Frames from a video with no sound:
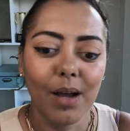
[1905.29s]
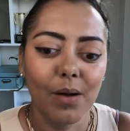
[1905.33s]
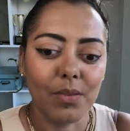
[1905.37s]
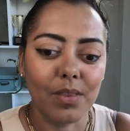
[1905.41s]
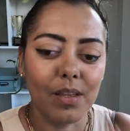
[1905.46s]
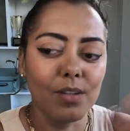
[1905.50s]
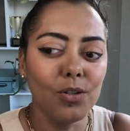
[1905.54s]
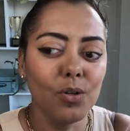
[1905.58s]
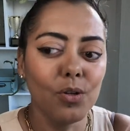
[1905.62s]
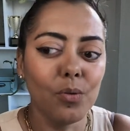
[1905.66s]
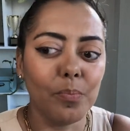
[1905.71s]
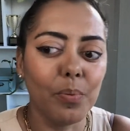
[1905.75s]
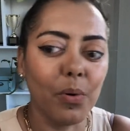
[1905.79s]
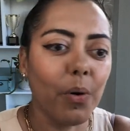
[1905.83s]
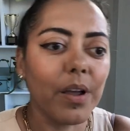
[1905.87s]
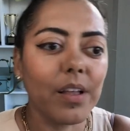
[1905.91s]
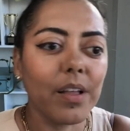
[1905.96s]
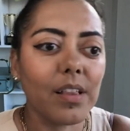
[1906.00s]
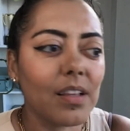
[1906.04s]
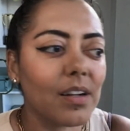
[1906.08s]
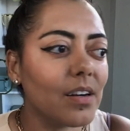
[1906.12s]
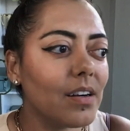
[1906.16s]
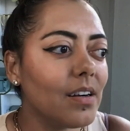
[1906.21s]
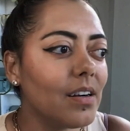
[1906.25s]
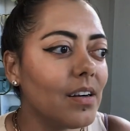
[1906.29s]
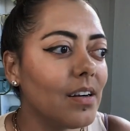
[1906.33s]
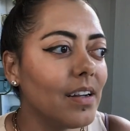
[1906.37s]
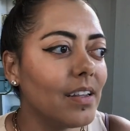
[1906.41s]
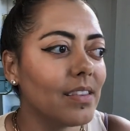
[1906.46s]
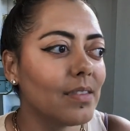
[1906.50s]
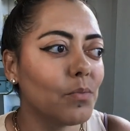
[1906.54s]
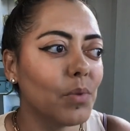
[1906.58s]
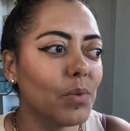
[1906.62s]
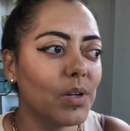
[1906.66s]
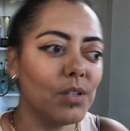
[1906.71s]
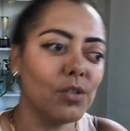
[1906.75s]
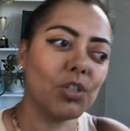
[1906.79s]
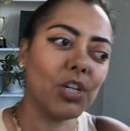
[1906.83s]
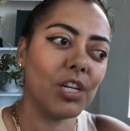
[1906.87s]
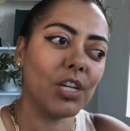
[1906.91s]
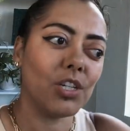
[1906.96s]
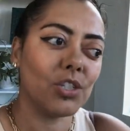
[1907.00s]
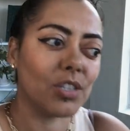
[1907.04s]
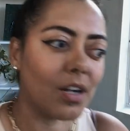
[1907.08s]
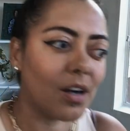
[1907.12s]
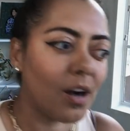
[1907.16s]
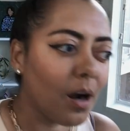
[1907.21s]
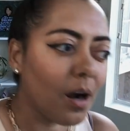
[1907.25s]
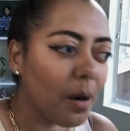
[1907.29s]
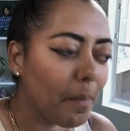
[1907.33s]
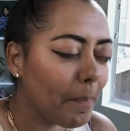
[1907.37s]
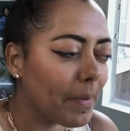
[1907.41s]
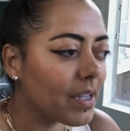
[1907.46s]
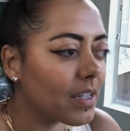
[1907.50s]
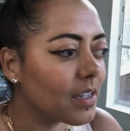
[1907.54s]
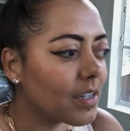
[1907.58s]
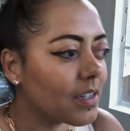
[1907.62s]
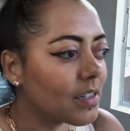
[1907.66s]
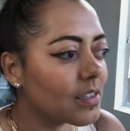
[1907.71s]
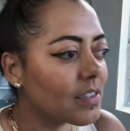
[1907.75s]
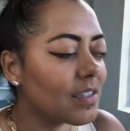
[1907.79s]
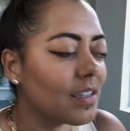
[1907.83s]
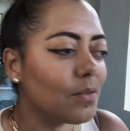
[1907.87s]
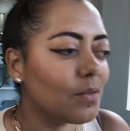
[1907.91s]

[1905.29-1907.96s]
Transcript: The new boiler and when you change the carpets